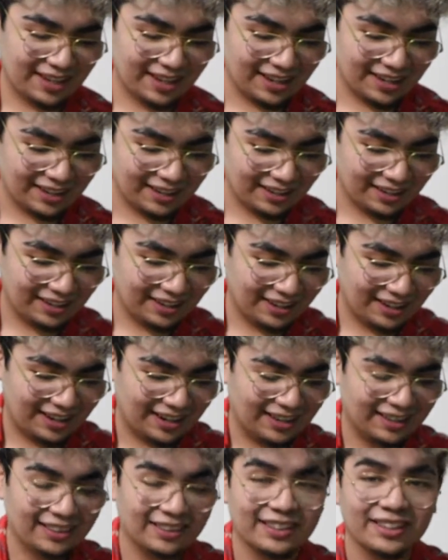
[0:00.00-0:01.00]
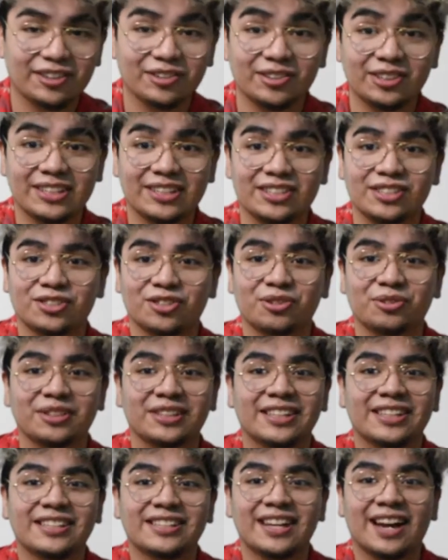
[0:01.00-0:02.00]
and I literally just told
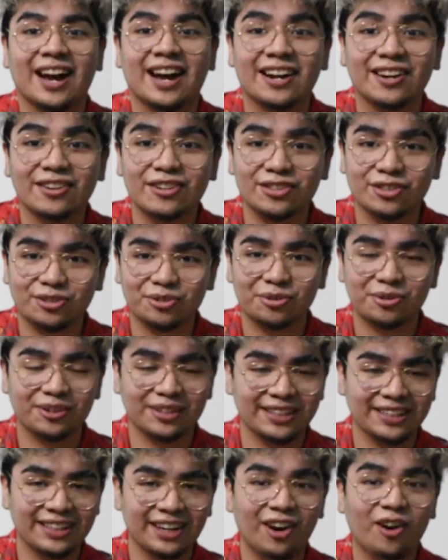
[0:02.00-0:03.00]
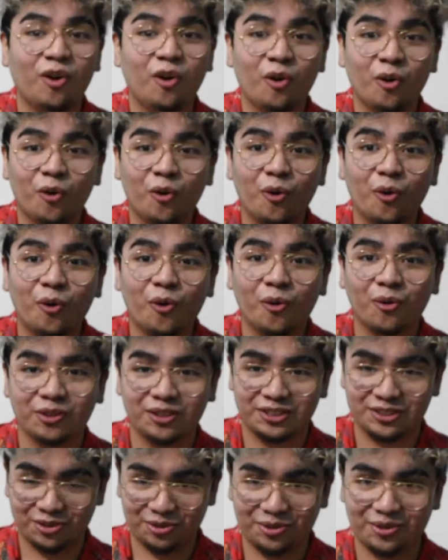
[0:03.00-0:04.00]
an entire story, a
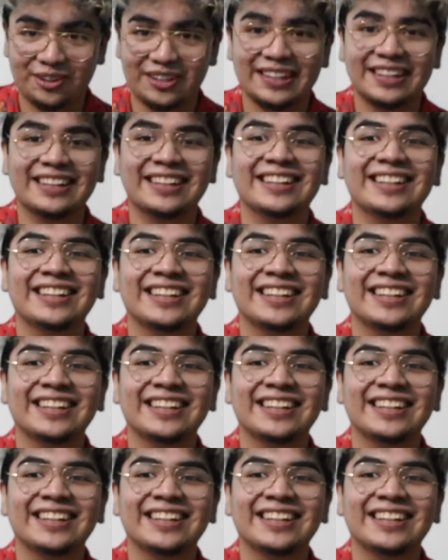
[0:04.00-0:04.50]
whole story,